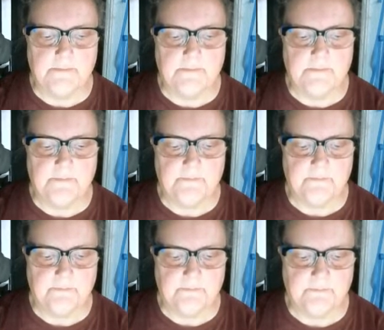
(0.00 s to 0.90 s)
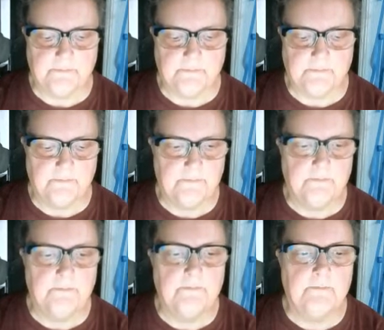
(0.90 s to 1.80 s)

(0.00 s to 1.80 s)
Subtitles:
Nothing is said.